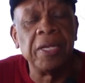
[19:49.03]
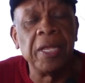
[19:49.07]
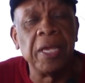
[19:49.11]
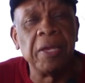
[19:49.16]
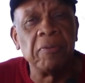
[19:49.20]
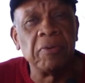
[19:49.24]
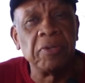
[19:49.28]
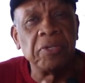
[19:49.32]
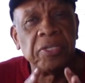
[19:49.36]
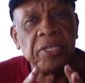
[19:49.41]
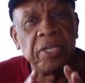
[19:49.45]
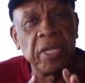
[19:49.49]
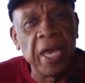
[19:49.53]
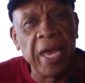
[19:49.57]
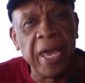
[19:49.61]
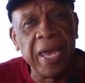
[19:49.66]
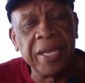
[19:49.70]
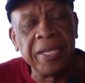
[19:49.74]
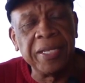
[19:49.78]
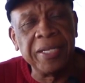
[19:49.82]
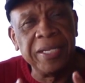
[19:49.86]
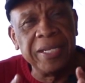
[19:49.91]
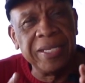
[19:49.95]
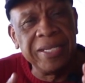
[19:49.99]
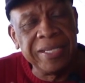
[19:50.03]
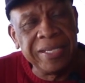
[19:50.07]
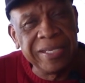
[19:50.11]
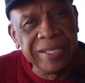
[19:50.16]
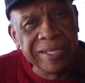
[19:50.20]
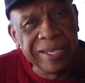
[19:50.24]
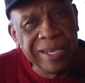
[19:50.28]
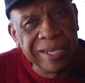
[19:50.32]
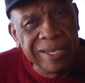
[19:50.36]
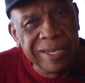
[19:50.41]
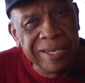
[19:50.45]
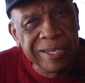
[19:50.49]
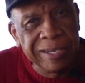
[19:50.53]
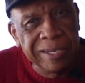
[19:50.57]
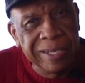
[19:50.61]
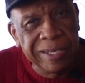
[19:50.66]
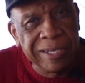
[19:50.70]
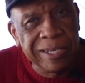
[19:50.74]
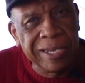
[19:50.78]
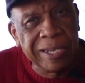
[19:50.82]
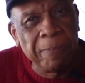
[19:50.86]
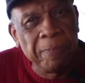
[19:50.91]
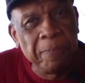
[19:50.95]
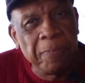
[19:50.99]
They would actually
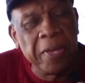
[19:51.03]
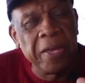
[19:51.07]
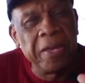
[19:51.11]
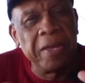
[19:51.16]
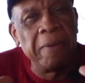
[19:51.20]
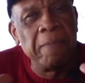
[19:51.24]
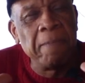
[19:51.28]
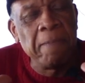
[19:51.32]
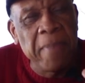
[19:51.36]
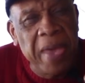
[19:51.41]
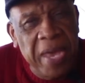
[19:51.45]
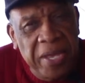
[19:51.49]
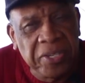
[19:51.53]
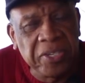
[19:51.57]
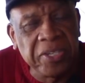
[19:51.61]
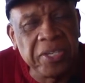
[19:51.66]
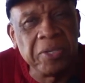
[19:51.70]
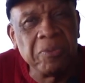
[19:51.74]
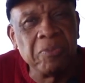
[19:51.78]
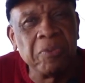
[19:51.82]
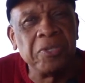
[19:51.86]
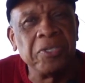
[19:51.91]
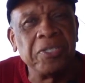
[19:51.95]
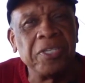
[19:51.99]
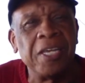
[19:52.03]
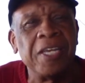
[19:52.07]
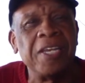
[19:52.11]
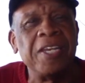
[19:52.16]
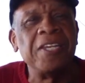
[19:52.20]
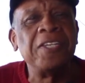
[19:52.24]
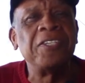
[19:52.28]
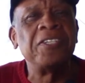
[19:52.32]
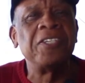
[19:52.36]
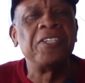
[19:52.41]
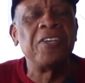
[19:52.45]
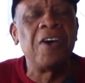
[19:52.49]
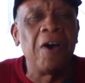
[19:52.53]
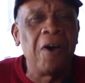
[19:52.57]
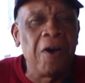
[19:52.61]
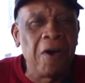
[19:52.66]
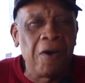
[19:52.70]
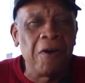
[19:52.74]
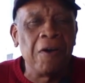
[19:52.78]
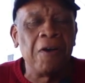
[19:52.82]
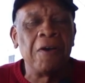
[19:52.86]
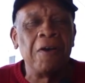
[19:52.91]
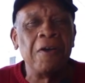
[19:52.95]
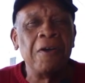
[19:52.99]
pick a message was in the
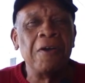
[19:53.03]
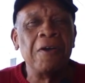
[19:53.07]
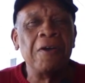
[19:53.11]
song